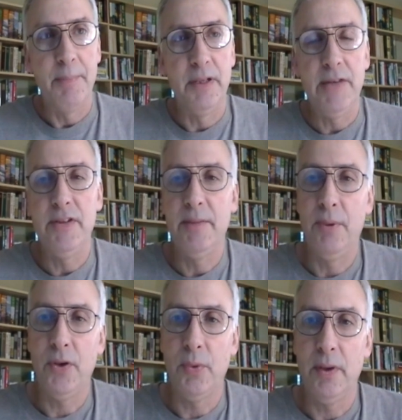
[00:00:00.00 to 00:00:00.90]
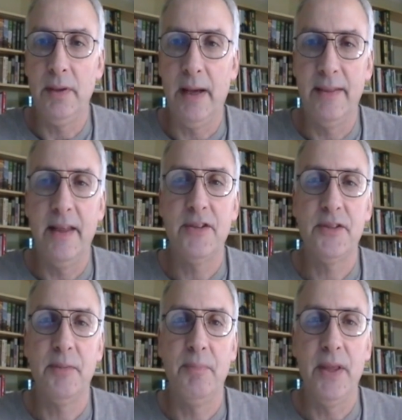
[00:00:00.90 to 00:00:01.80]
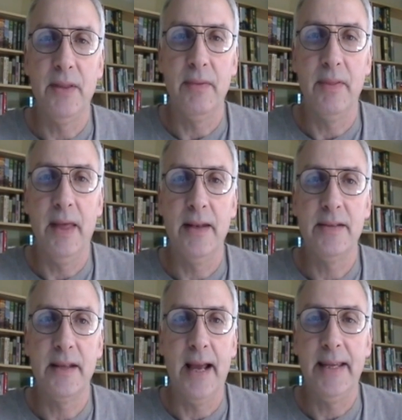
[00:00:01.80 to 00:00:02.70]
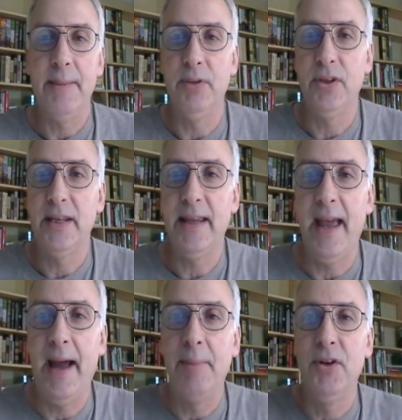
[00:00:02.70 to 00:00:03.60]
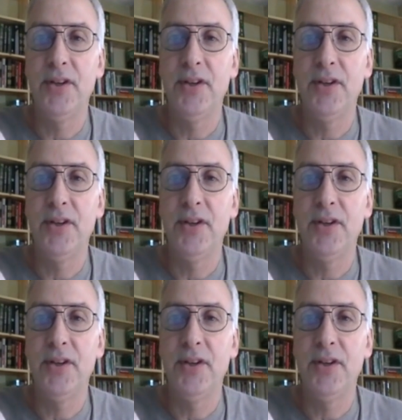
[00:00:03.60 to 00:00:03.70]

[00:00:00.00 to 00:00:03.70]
And I believe in the book world, I keep looking at,